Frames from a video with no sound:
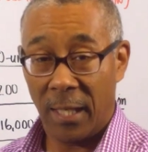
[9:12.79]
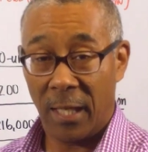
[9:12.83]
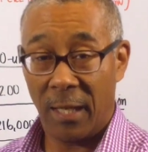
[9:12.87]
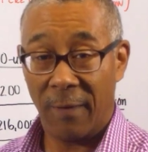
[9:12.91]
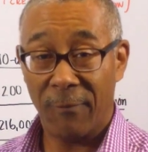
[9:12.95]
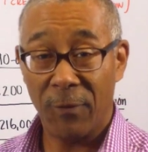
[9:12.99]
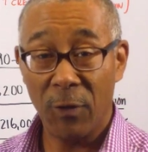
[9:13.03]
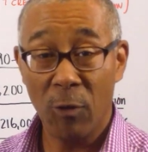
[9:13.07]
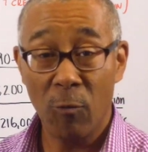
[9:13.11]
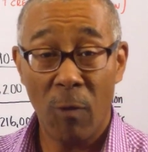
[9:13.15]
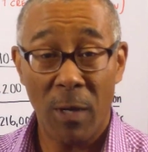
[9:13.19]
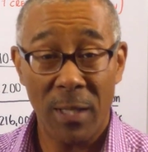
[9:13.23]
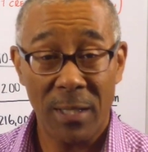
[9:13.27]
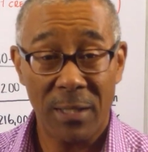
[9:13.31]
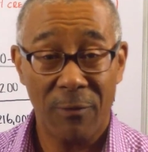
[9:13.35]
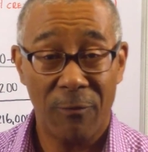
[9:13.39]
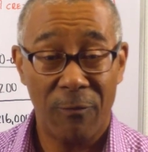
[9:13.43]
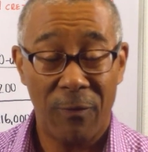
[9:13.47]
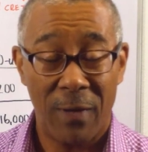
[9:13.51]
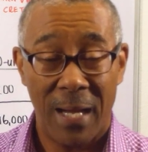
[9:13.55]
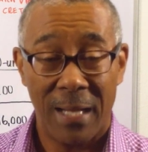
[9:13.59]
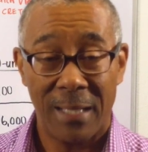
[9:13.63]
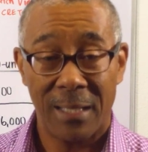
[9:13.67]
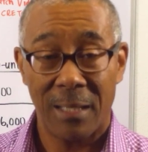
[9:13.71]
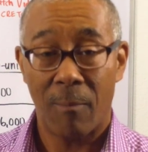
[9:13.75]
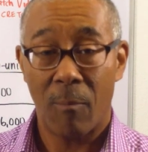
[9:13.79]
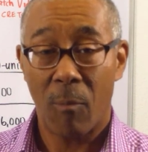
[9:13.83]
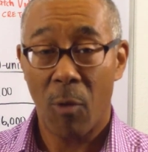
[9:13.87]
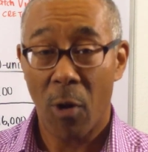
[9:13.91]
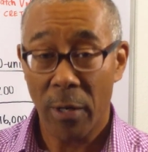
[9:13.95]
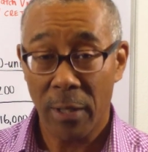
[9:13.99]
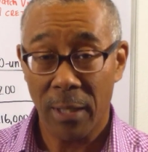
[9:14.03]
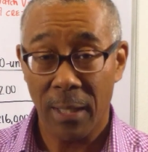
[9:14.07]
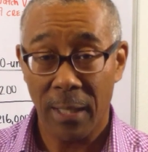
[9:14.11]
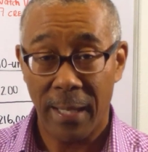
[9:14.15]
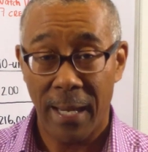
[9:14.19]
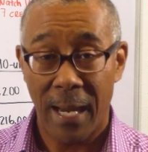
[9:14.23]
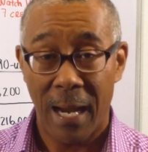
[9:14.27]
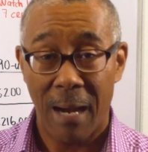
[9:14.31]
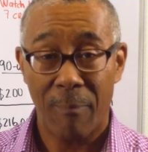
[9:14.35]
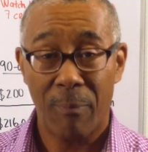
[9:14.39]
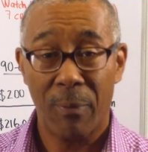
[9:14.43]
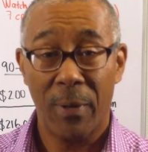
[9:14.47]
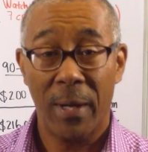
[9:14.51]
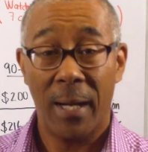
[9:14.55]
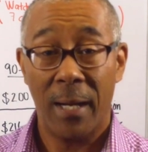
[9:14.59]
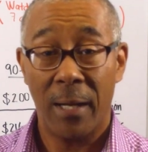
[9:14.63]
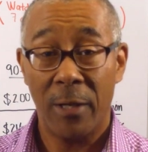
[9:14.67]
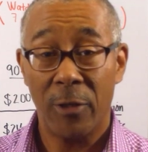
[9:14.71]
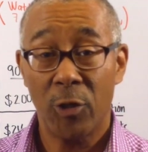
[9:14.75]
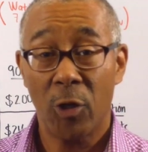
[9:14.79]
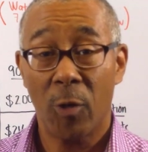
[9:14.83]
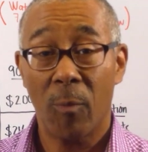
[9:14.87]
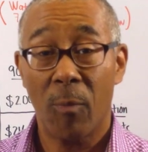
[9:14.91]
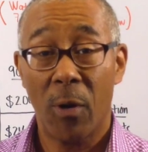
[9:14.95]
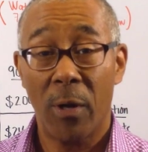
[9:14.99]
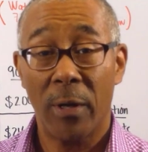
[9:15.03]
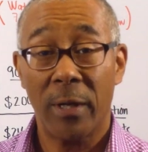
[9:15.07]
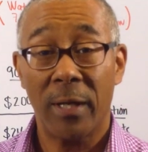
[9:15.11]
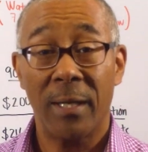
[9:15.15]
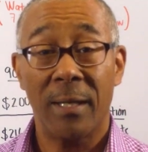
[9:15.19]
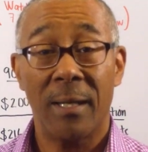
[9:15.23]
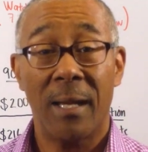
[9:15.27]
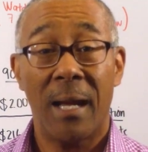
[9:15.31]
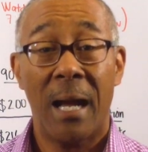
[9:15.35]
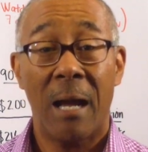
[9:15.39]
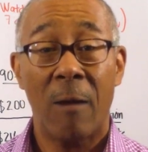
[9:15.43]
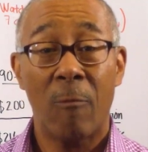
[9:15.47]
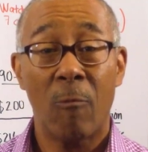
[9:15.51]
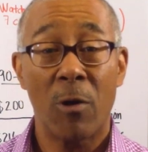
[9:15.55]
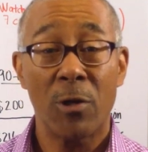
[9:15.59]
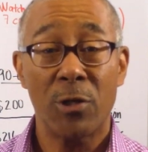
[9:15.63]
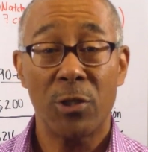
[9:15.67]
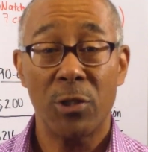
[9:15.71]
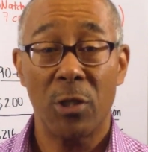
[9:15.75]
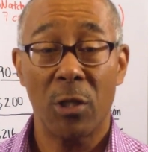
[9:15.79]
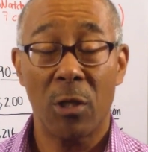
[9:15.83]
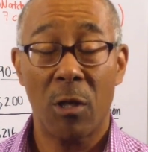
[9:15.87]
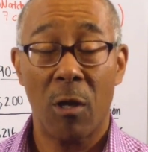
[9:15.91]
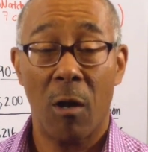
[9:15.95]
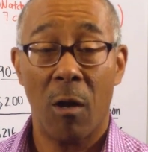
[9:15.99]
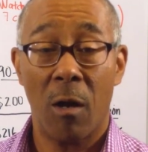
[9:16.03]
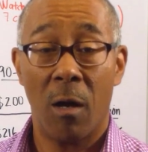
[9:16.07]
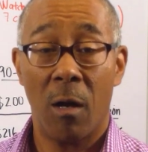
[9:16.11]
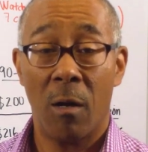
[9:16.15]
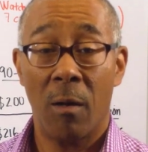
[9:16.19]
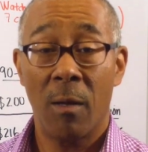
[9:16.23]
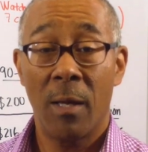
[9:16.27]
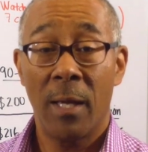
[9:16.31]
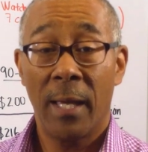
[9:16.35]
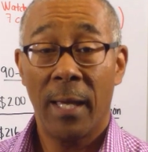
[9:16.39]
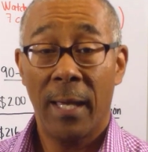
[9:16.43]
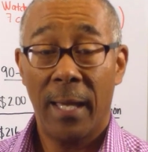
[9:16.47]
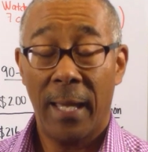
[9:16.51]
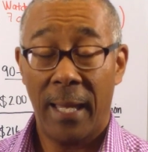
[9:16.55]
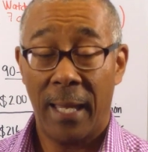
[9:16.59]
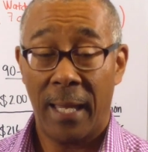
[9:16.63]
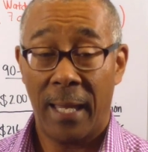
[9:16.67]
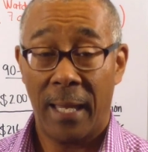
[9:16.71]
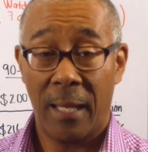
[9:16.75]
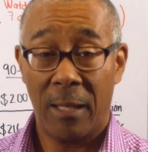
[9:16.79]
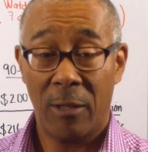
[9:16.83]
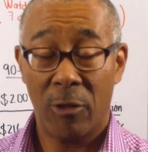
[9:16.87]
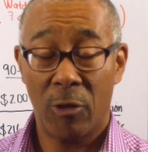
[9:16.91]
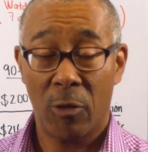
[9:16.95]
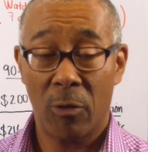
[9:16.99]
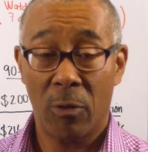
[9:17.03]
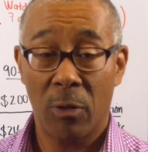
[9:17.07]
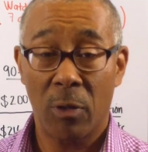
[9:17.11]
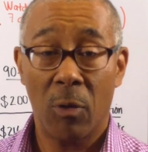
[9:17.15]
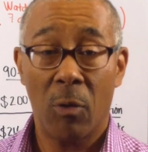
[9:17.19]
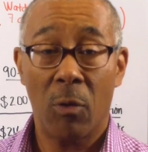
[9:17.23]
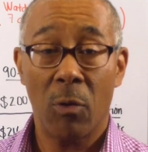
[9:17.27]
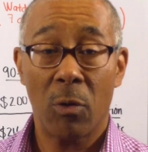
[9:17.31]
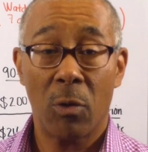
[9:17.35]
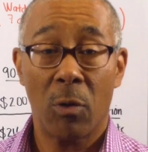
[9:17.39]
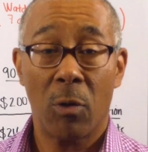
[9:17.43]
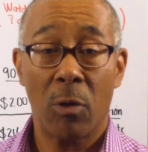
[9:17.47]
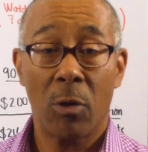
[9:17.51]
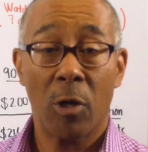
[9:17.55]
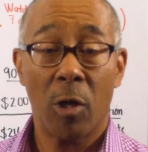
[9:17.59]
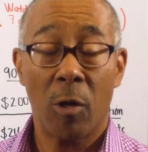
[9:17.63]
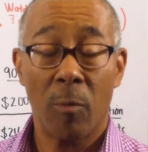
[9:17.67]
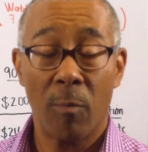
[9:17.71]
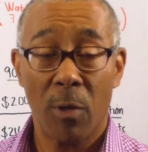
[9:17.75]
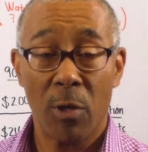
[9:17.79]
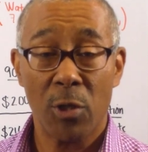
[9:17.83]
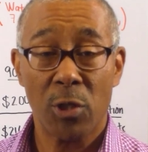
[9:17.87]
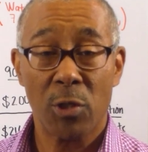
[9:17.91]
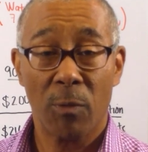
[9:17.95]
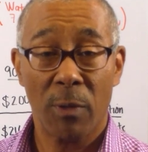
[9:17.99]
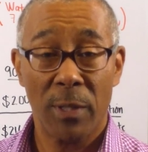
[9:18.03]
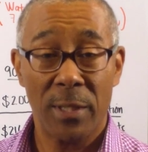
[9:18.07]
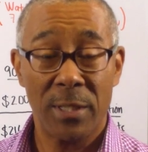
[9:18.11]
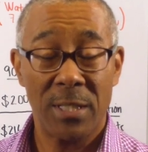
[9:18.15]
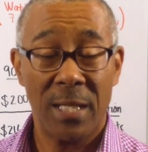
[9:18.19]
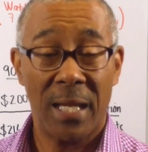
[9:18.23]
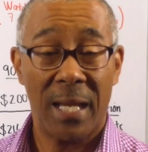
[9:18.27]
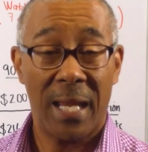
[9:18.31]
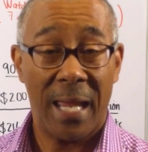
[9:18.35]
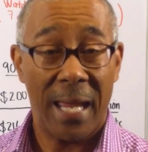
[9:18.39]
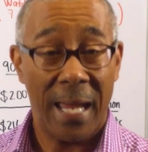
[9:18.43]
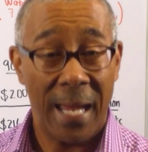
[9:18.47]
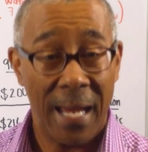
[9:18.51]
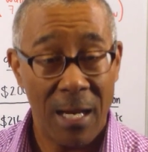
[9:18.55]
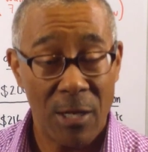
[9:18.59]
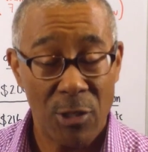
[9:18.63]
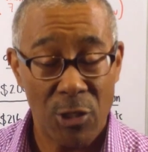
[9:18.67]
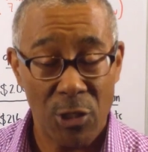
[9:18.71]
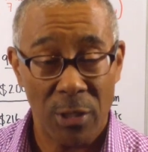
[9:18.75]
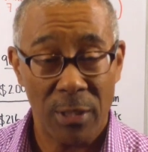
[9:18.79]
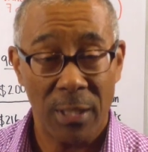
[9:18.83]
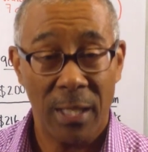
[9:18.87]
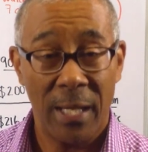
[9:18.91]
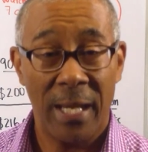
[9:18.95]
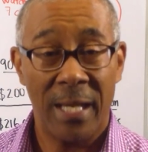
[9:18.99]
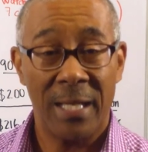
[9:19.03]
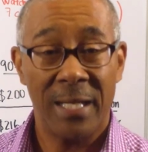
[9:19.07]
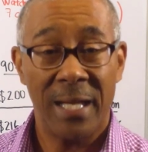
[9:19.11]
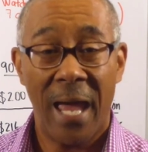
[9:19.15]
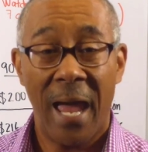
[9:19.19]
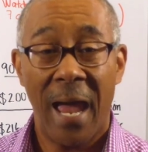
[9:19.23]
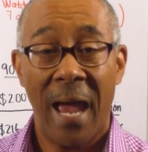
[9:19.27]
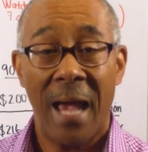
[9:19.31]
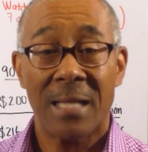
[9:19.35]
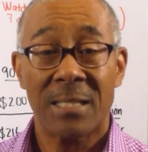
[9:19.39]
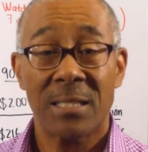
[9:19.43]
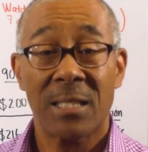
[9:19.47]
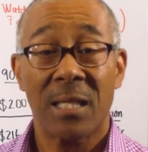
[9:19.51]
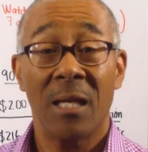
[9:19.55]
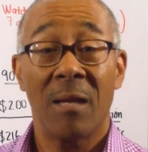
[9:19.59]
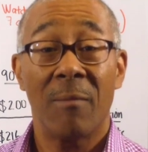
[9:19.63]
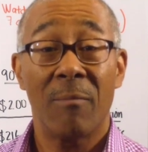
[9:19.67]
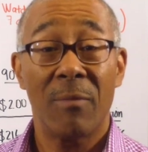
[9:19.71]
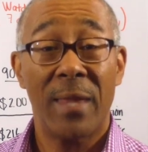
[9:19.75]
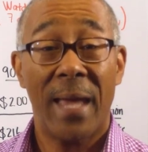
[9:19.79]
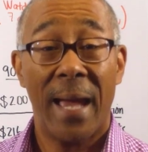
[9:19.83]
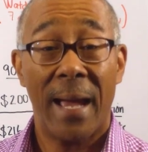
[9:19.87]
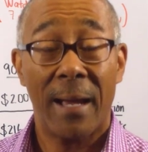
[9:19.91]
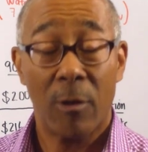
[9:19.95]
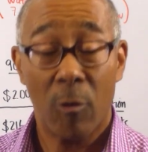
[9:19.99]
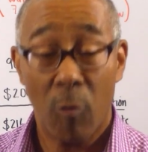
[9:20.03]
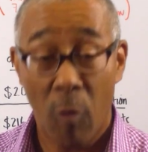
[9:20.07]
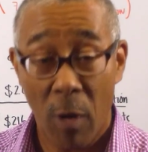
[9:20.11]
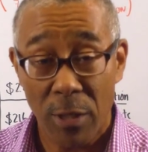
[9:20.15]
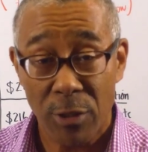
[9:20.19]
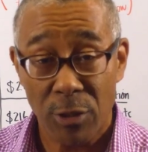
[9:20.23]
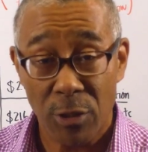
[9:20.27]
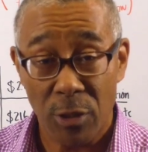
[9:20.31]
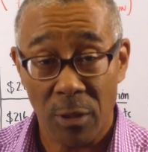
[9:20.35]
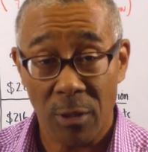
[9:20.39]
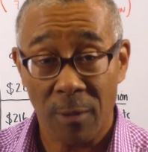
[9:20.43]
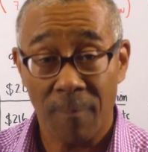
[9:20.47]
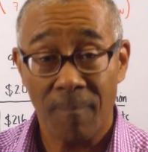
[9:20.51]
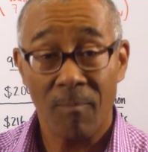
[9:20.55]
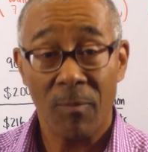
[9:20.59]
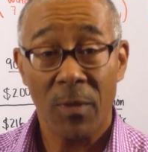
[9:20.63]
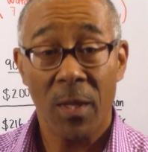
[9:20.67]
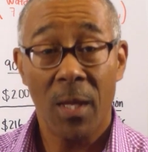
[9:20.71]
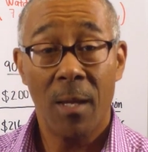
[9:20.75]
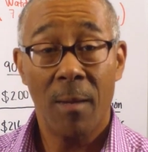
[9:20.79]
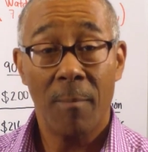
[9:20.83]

If you want to find the market cap rate in your market, I want you to call a, your local commercial real estate agent and ask him that question.